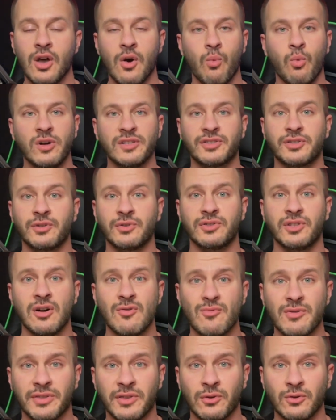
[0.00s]
Once you're
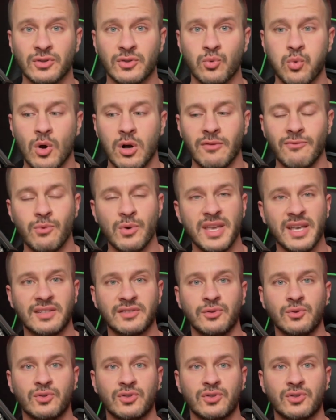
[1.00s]
done with those 12 weeks, you